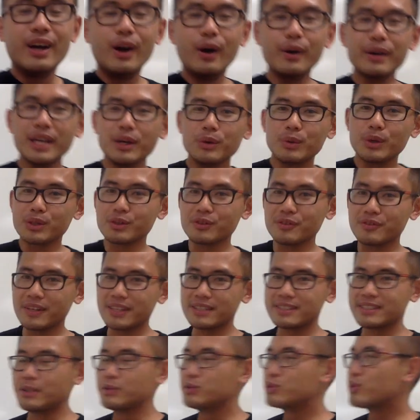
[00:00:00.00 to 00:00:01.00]
Okay, we're going to
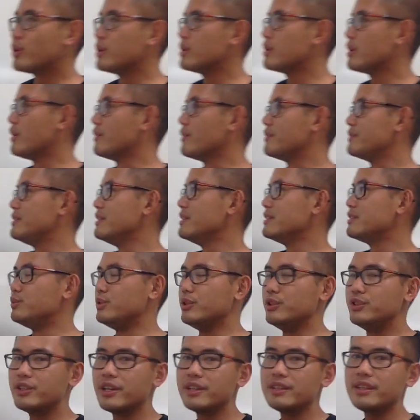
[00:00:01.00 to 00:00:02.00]
find the centroid of this
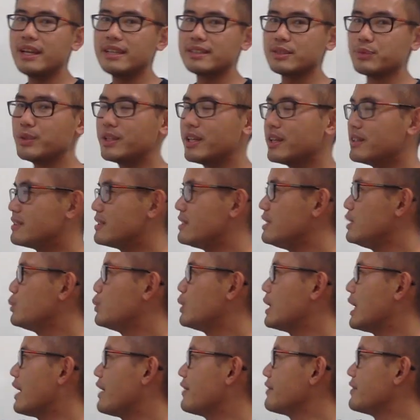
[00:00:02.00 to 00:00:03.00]
region. As we can see,
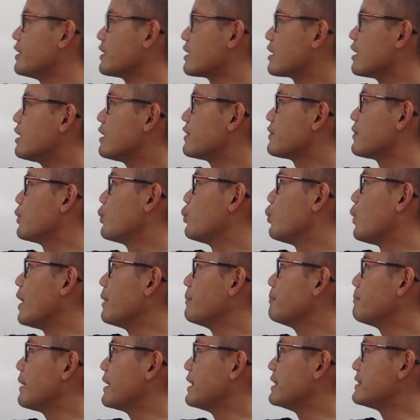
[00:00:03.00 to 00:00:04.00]
we have the curve
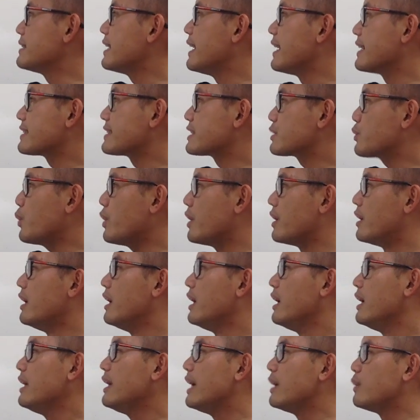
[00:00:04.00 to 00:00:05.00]
one minus x squared,
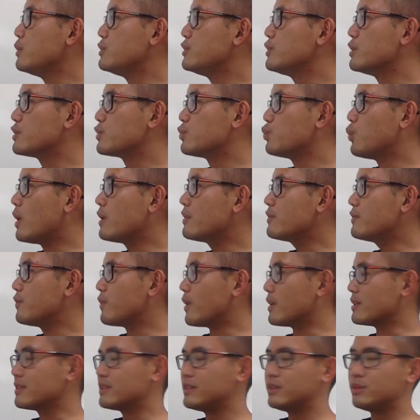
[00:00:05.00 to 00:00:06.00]
and we just want
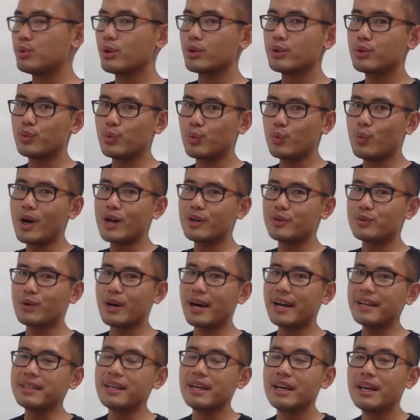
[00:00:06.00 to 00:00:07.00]
from zero to one,
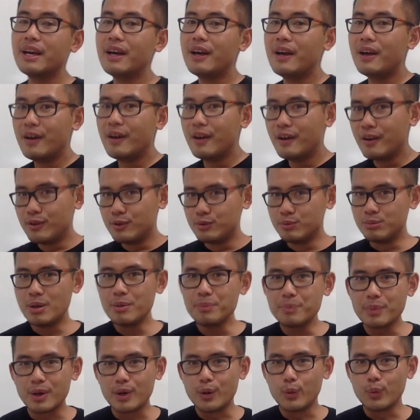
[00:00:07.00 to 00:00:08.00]
right?
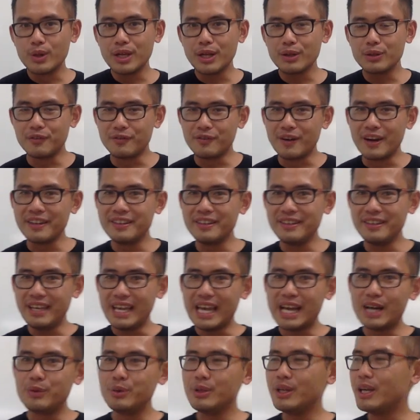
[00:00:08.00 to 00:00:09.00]
Remember, we have to find the
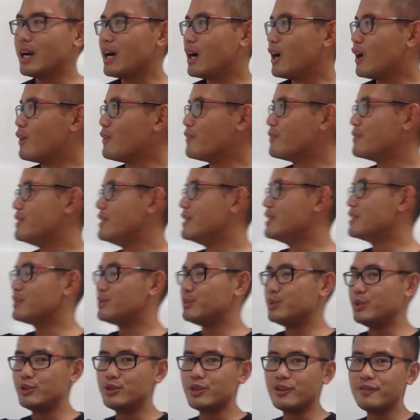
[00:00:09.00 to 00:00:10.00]
area of
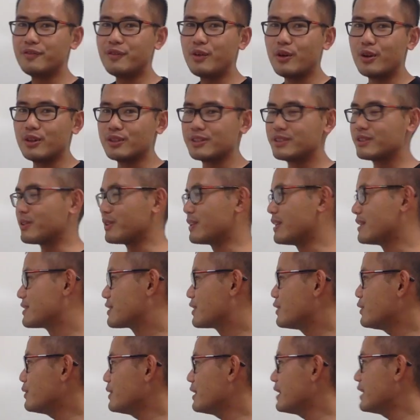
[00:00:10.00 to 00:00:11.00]
this region first, so let's
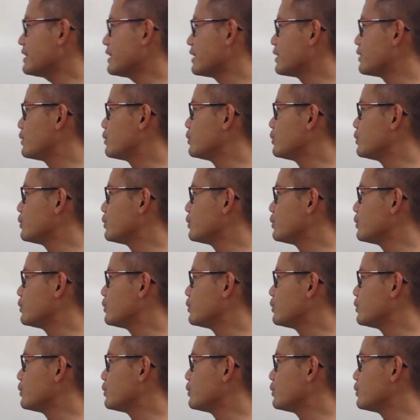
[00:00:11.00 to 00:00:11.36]
go ahead and